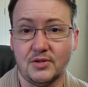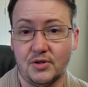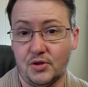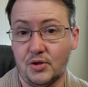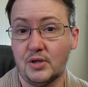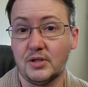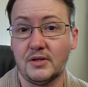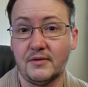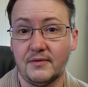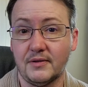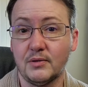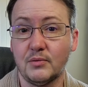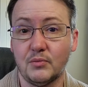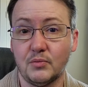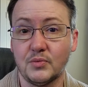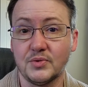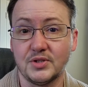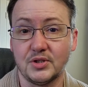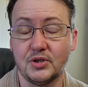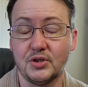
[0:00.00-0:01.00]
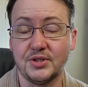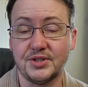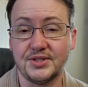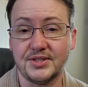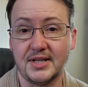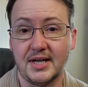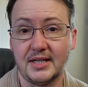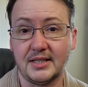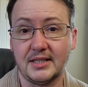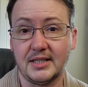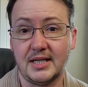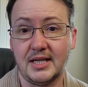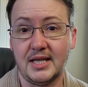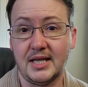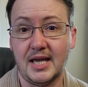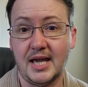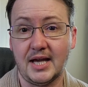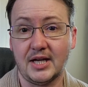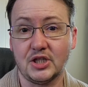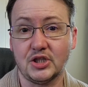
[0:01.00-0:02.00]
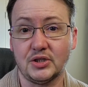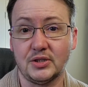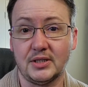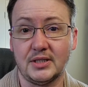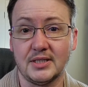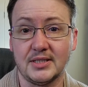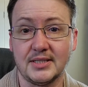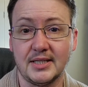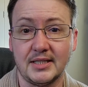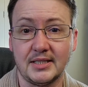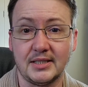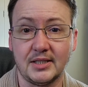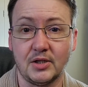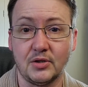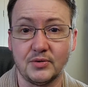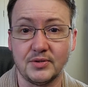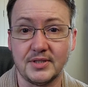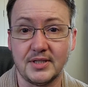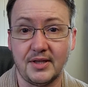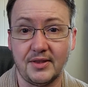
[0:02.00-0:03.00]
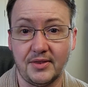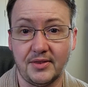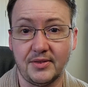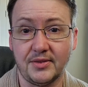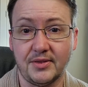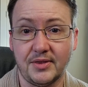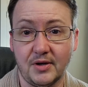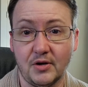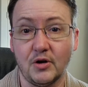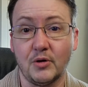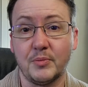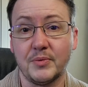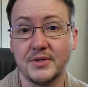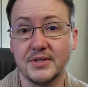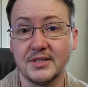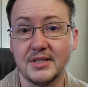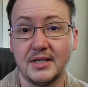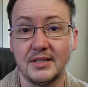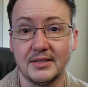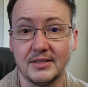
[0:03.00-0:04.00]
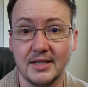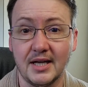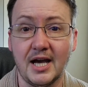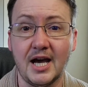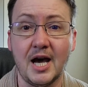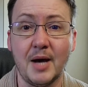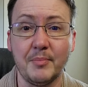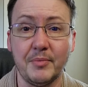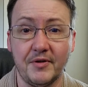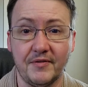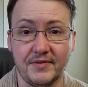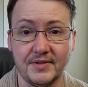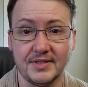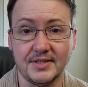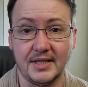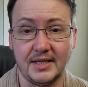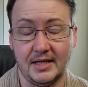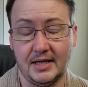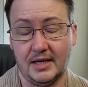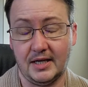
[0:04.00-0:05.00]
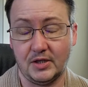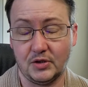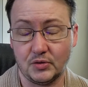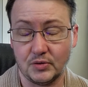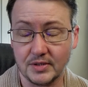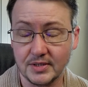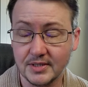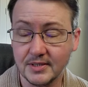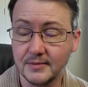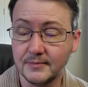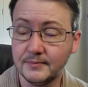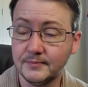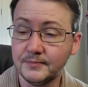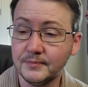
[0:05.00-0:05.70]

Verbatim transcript: thought it was a good sign that he actually decided to go see a therapist on top of a psychiatrist,